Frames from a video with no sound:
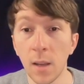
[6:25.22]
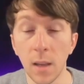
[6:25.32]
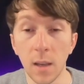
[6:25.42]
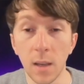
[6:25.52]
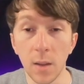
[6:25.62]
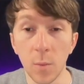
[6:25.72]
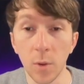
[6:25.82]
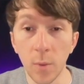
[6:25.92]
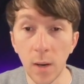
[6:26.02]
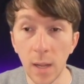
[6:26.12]
And
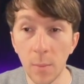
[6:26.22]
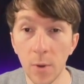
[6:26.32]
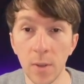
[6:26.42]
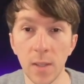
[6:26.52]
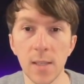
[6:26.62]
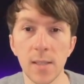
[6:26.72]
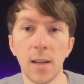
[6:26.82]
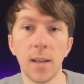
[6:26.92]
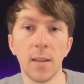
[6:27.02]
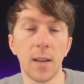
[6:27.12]
what will happen is
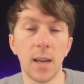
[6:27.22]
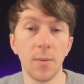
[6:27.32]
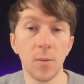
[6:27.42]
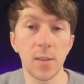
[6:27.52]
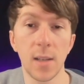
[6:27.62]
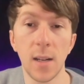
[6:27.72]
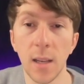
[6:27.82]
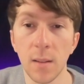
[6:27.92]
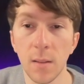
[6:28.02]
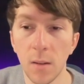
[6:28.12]
that I have to
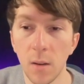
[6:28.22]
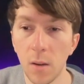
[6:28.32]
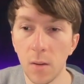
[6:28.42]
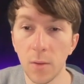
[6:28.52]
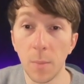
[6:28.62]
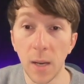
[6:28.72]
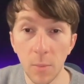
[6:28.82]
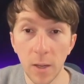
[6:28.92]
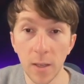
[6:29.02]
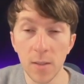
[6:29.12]
select the pipeline.